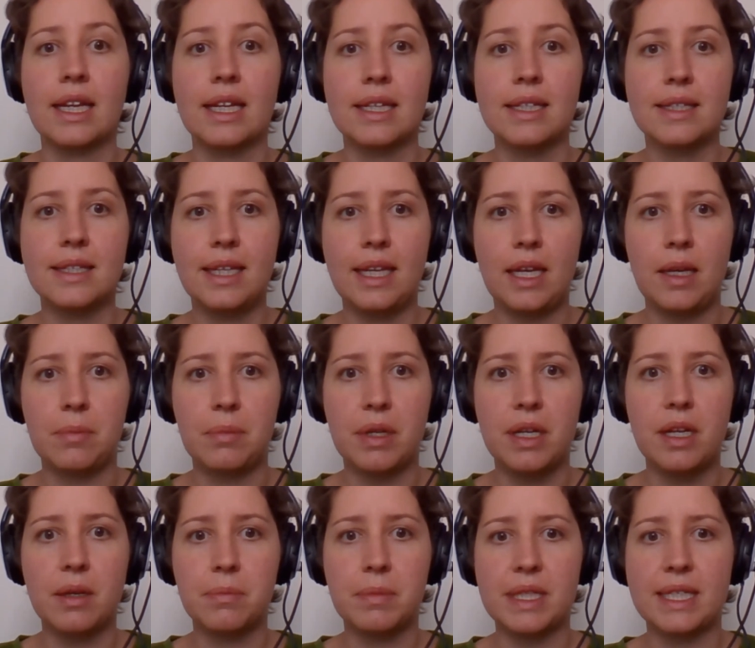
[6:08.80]

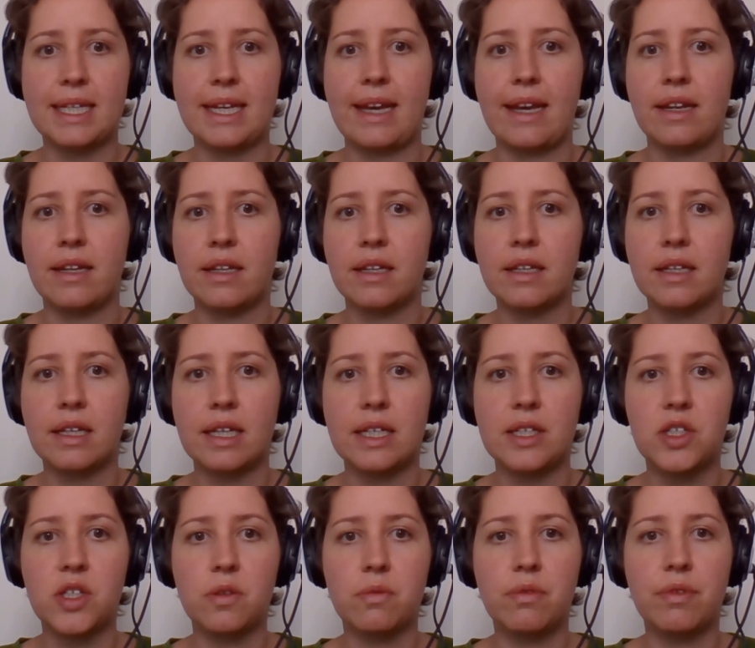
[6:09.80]
Tip number 10
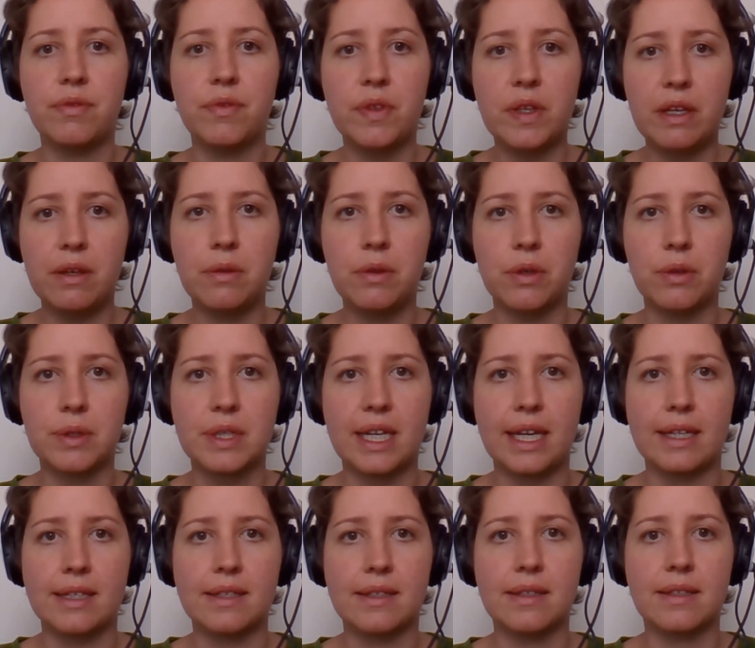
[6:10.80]
is to review your
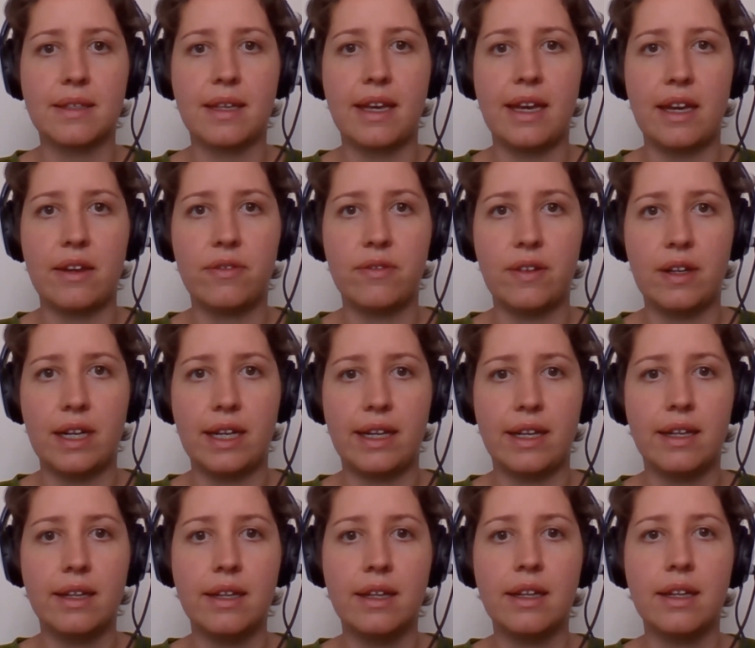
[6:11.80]
tests
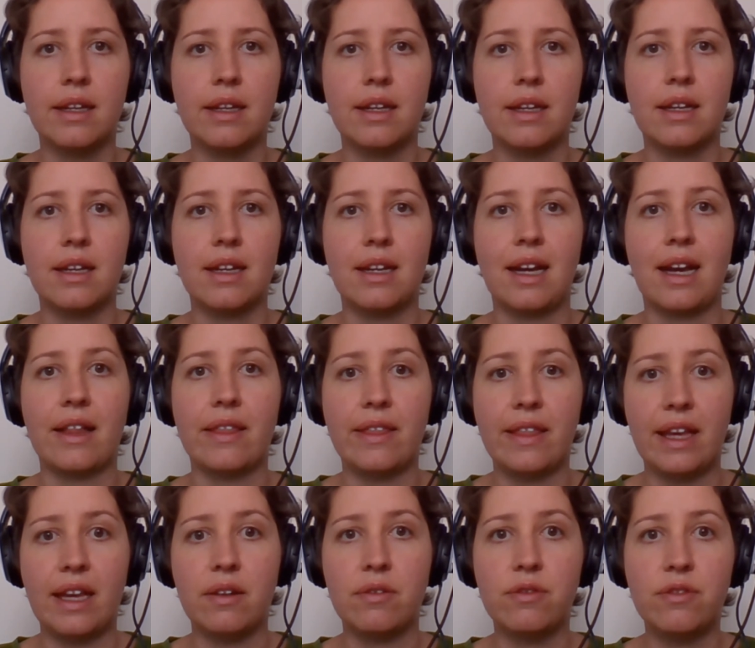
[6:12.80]
carefully and
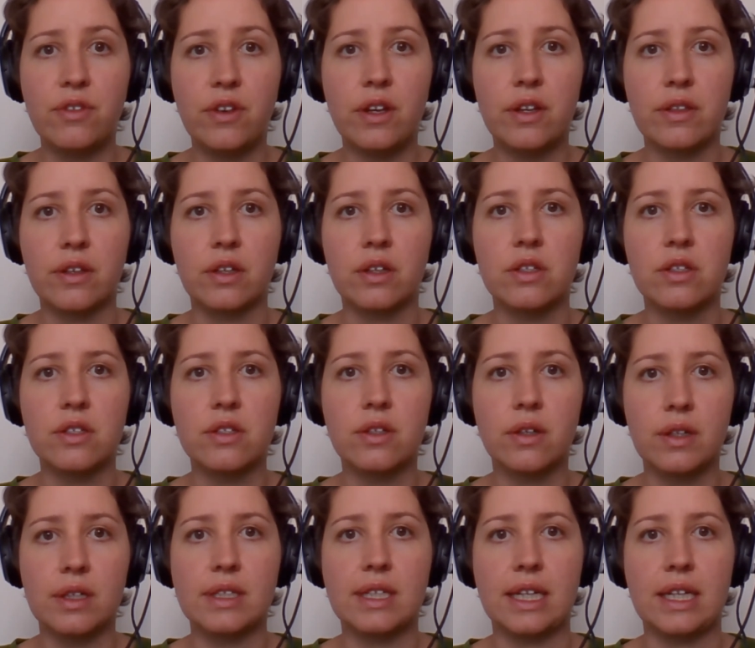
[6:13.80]
then further
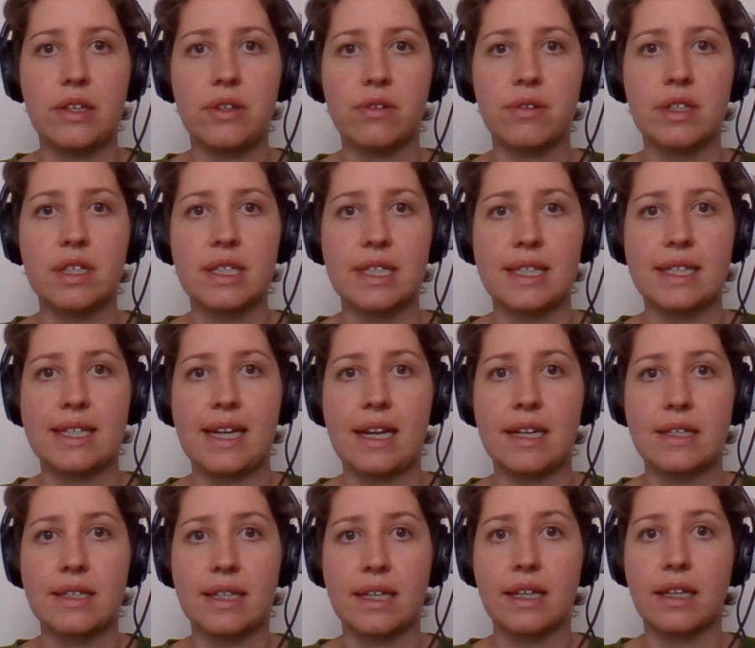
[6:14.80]
consolidate your
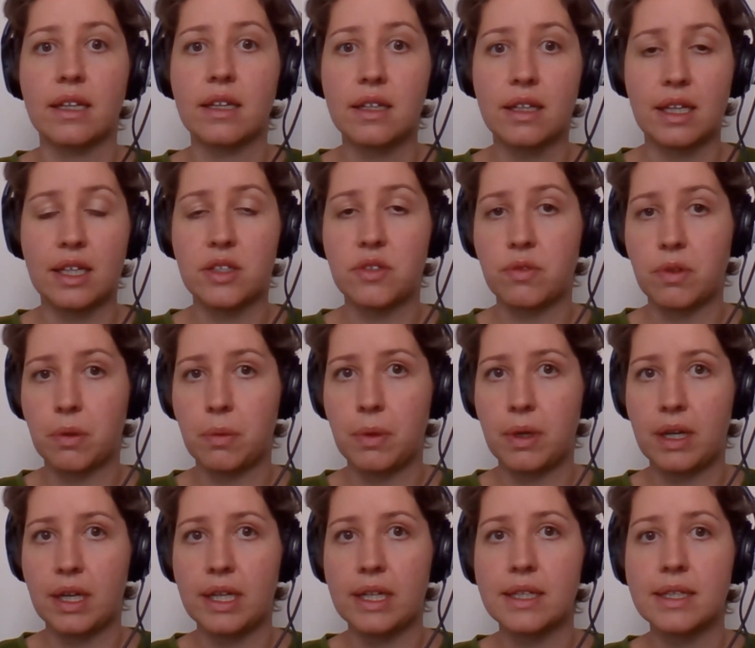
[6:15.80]
understanding as
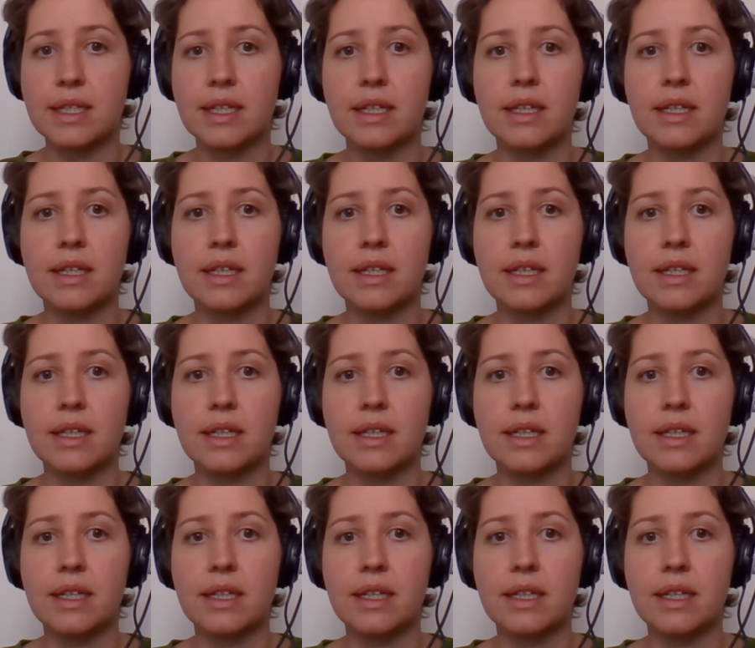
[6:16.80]
required.